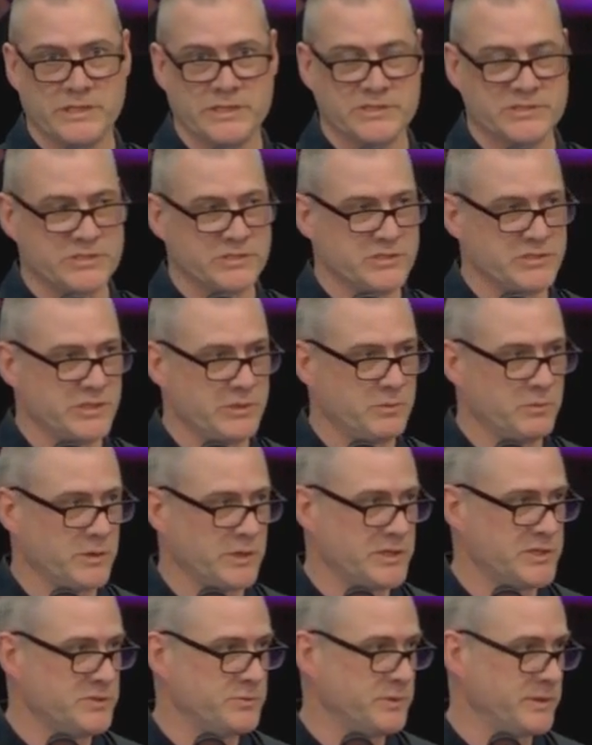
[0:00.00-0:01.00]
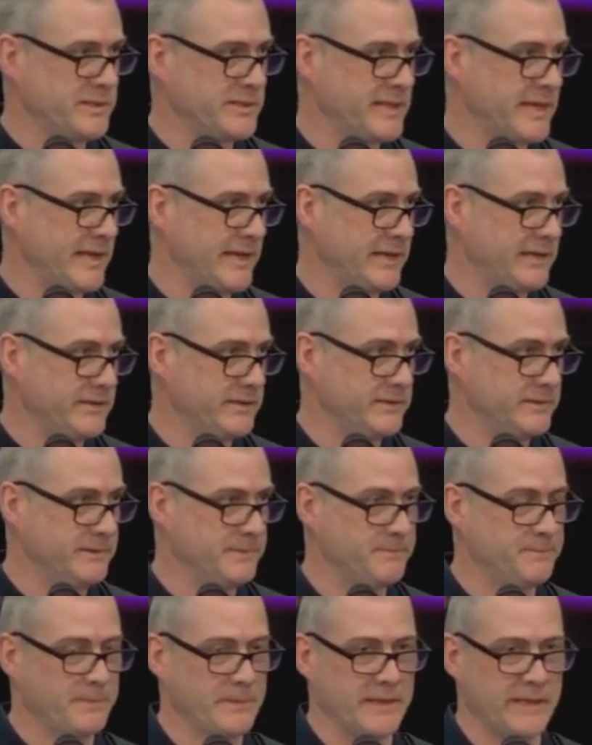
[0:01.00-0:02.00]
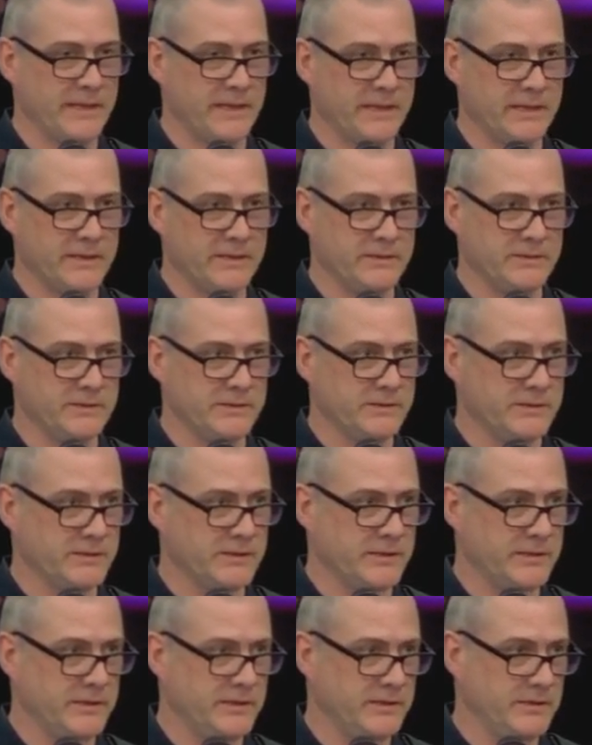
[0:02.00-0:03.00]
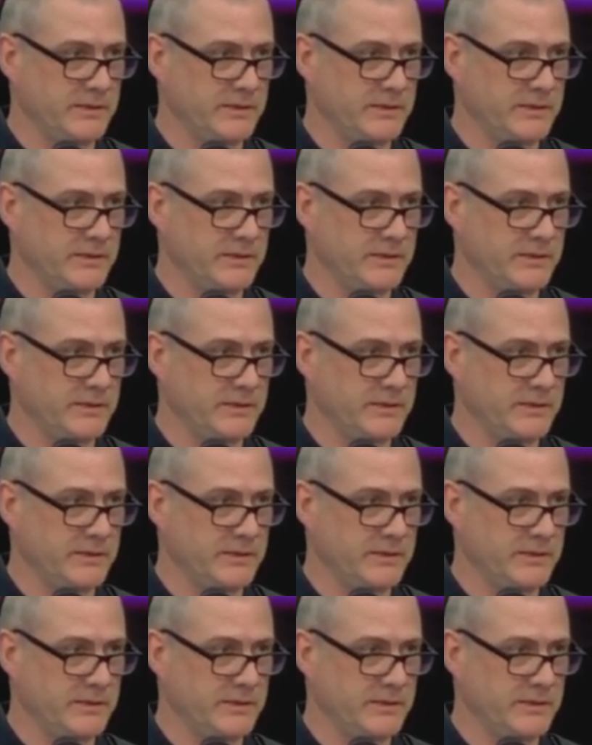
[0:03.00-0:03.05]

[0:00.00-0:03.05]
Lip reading: does is she works with Nate and